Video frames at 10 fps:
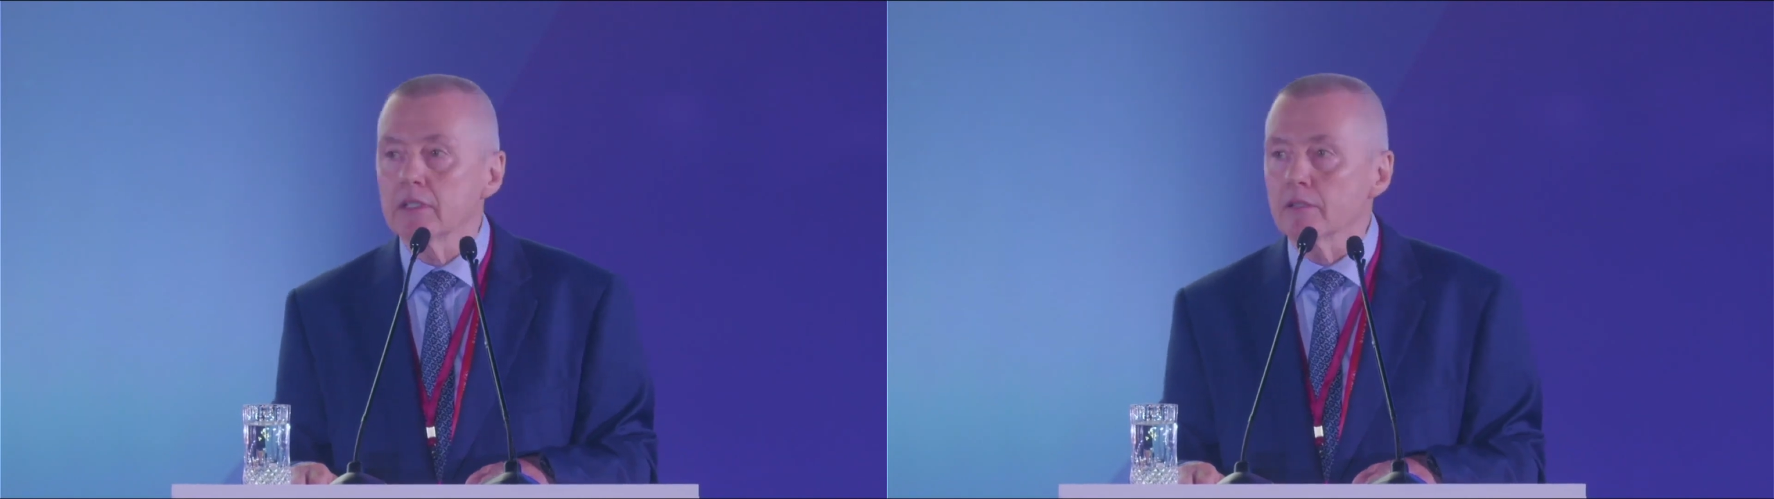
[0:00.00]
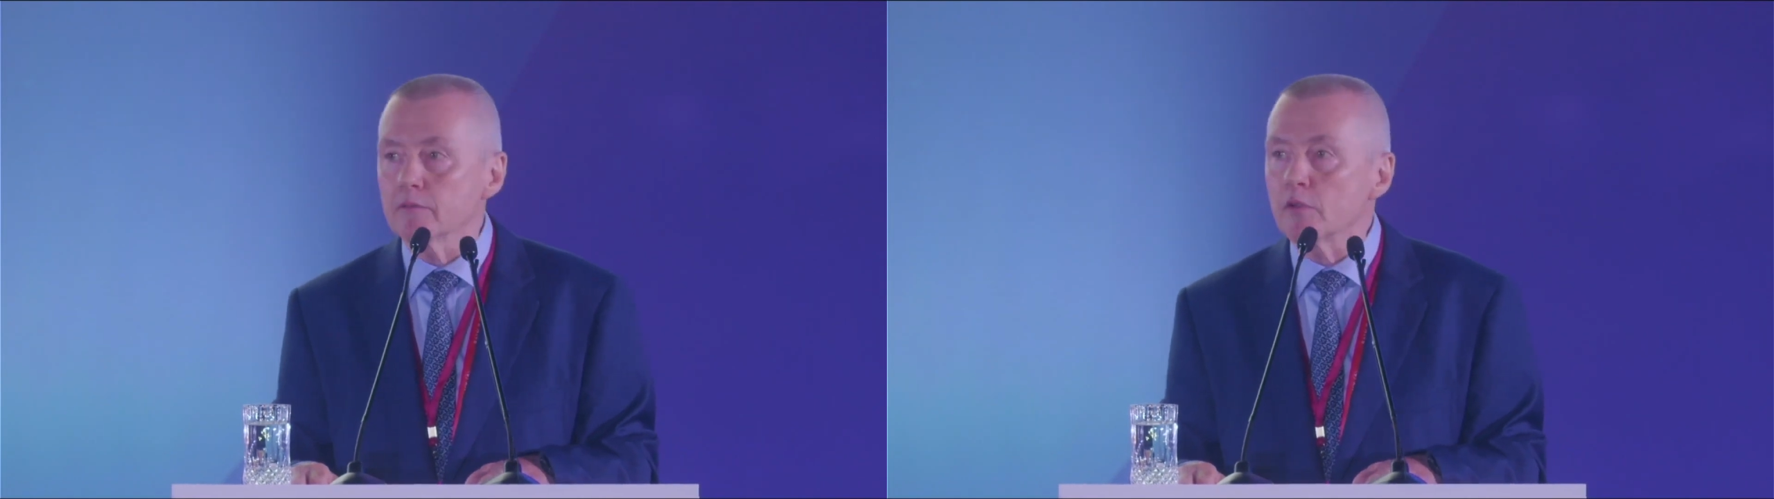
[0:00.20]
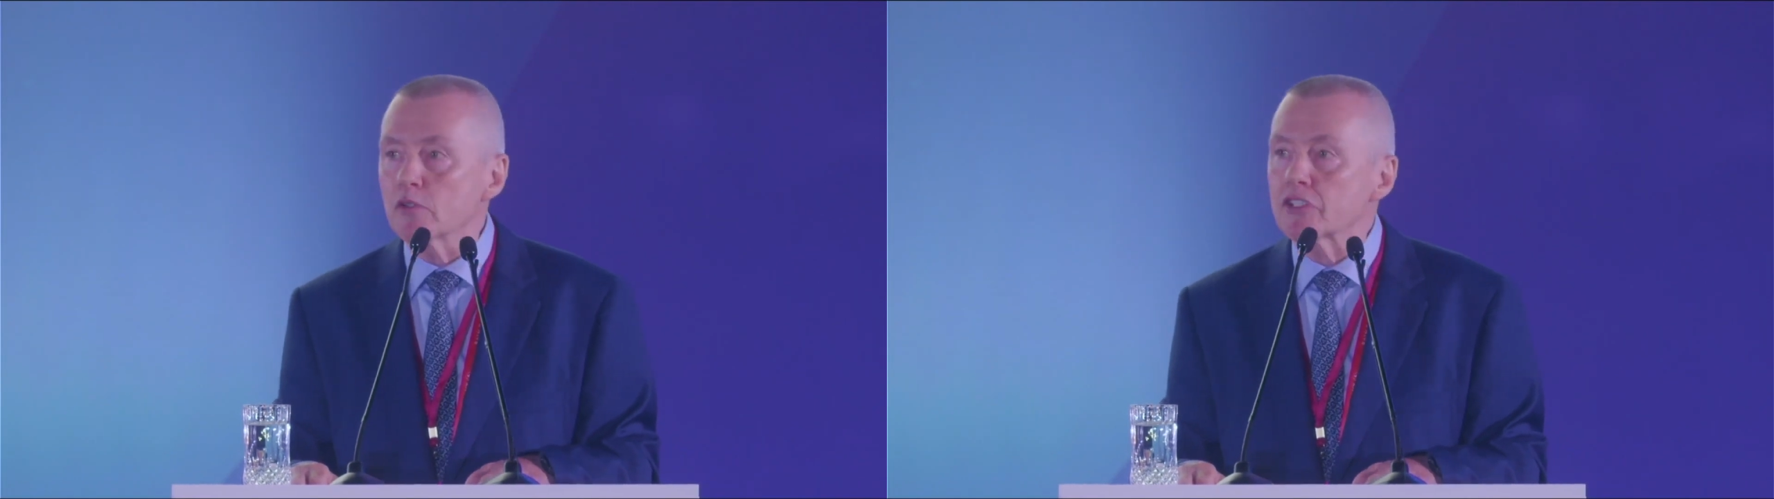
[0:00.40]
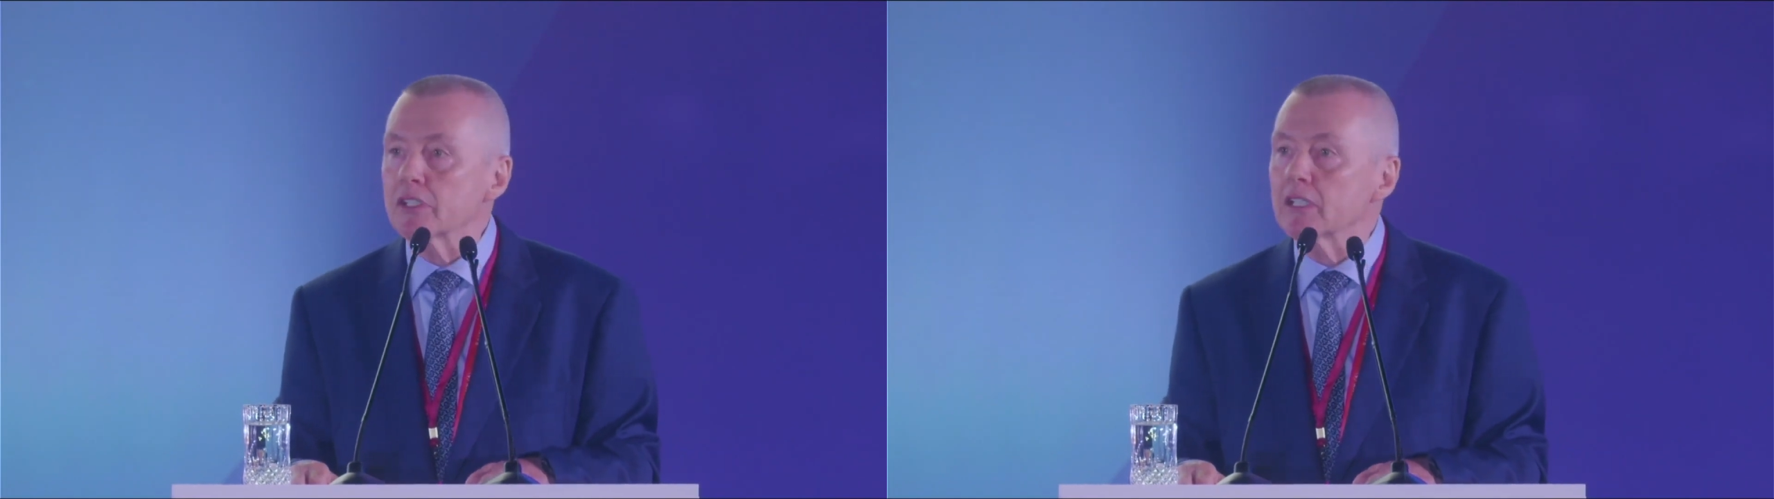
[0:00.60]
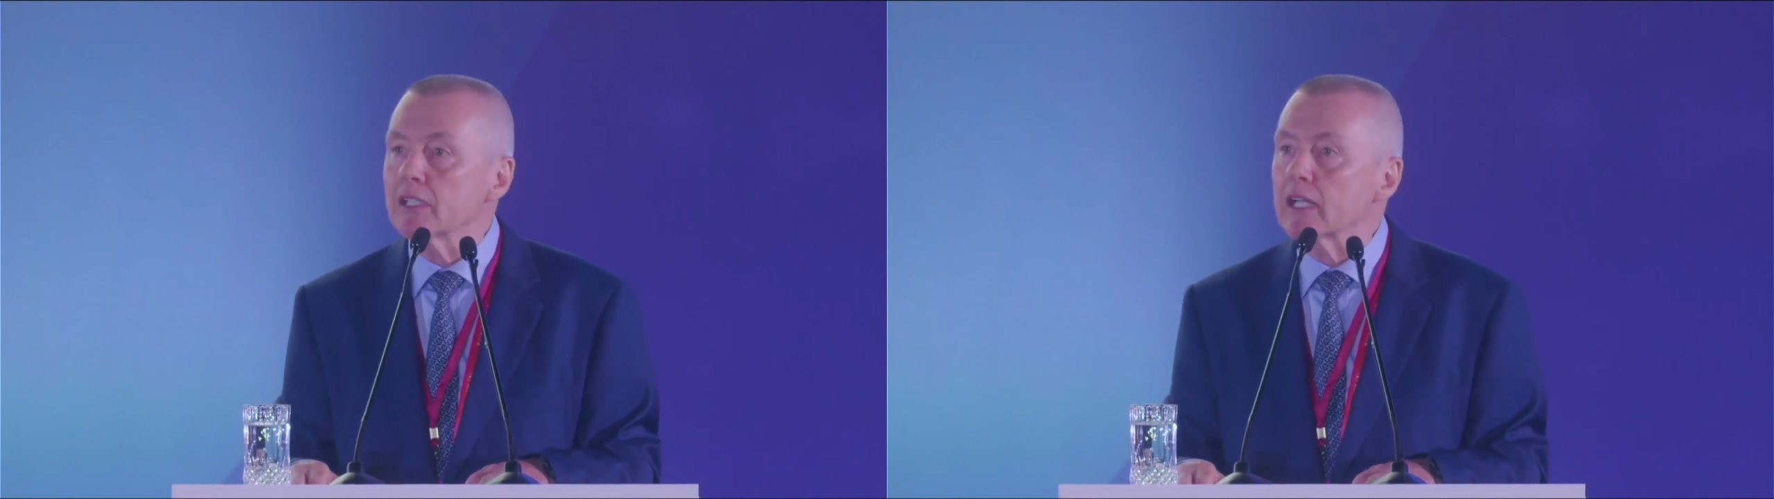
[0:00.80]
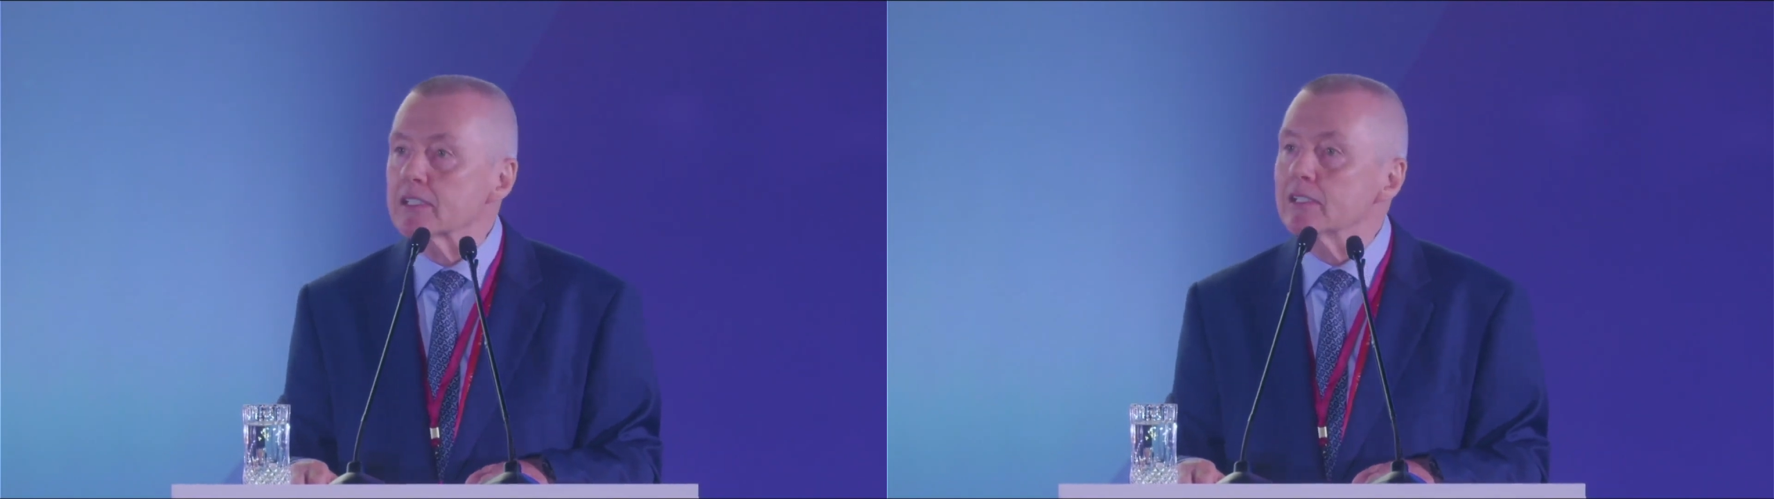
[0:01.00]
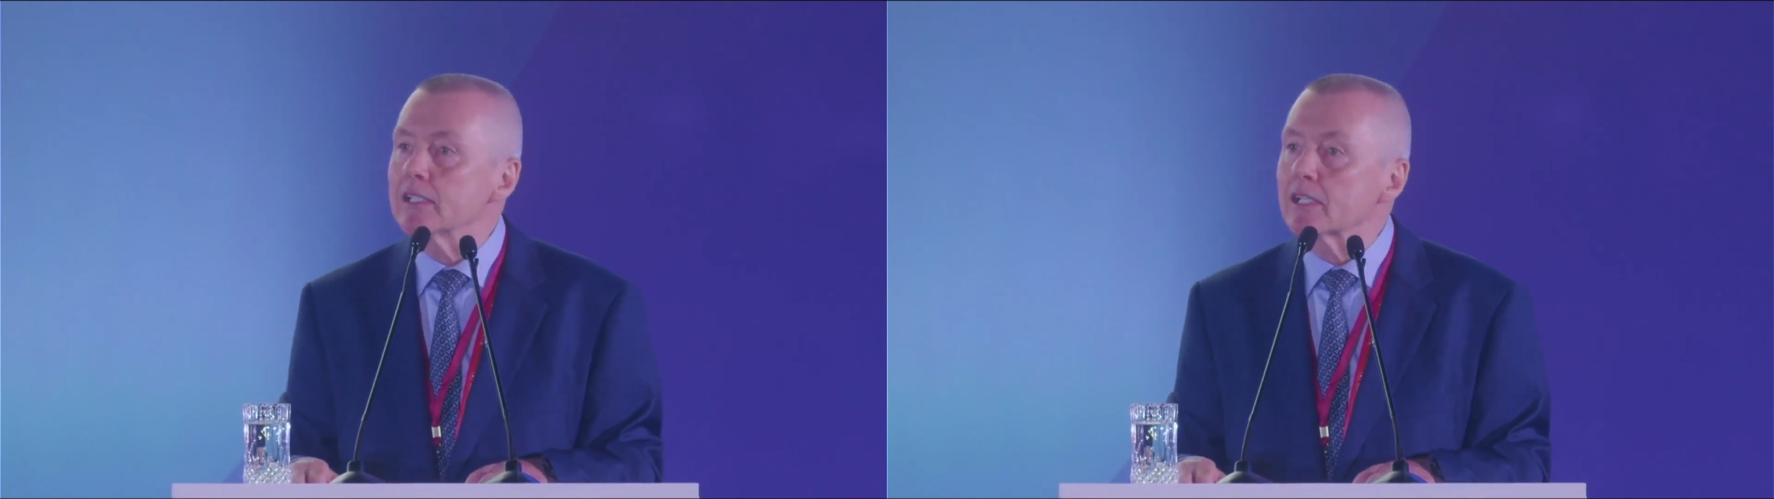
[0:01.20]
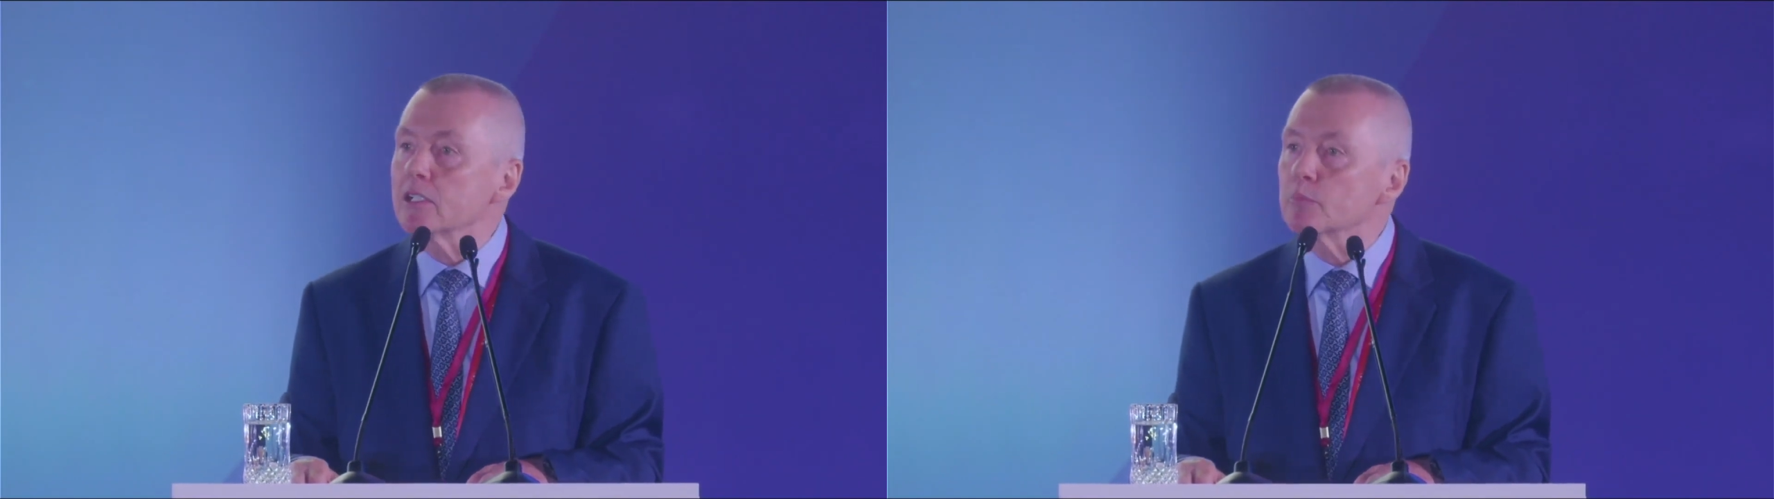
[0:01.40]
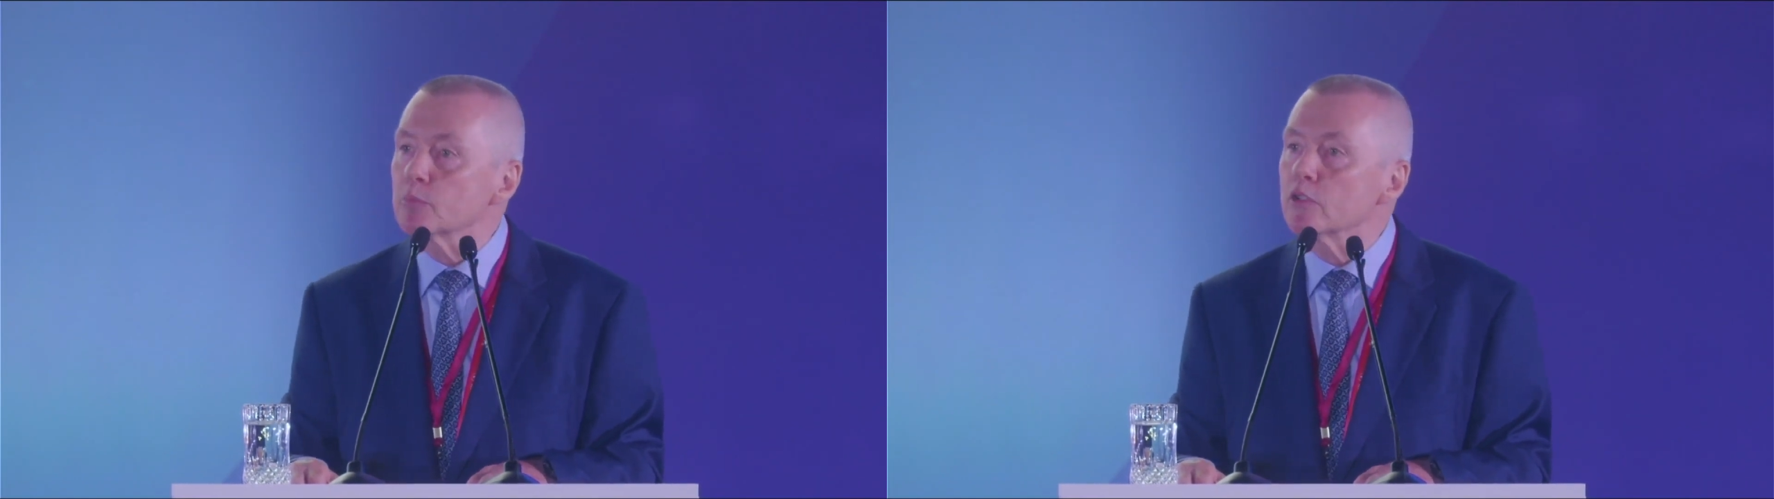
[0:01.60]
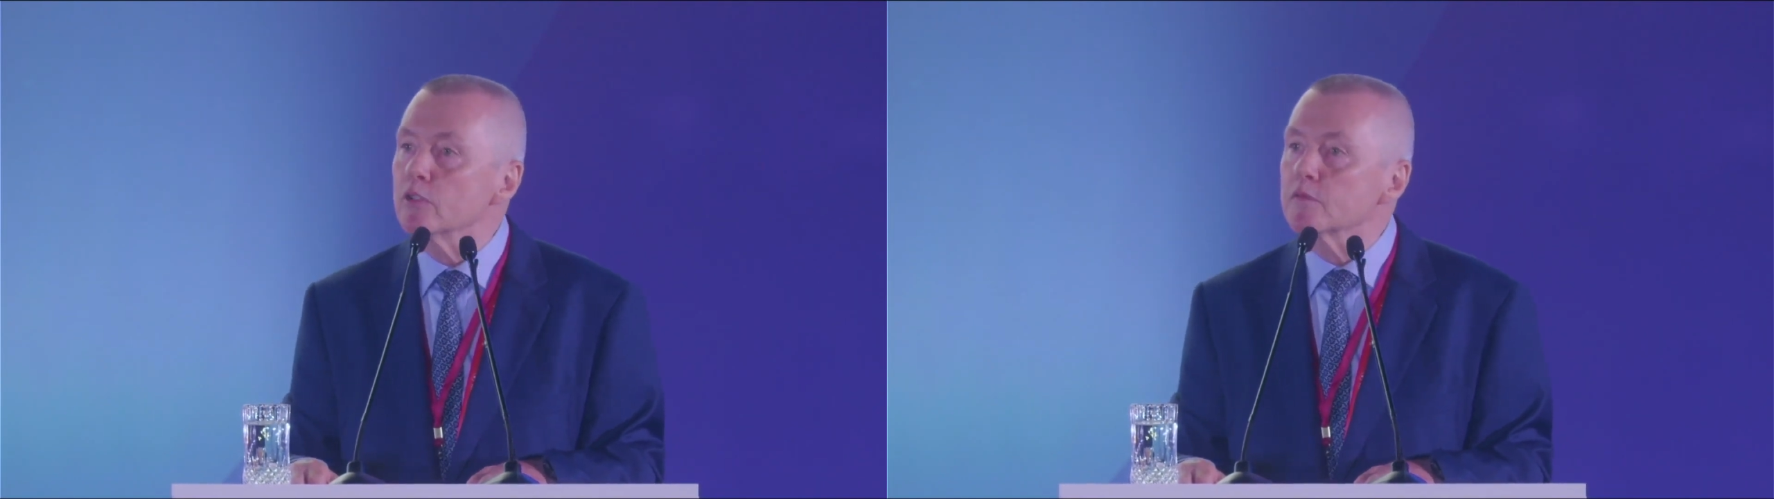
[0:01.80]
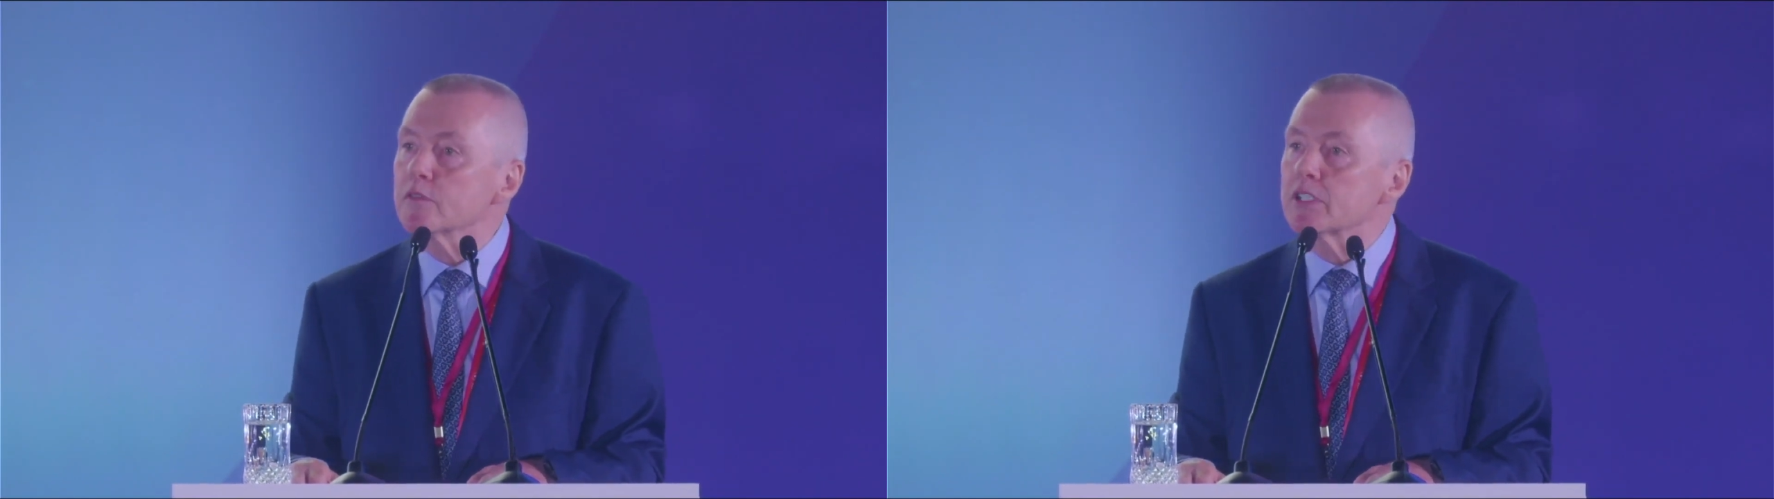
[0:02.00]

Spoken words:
And unfortunately, that's little improved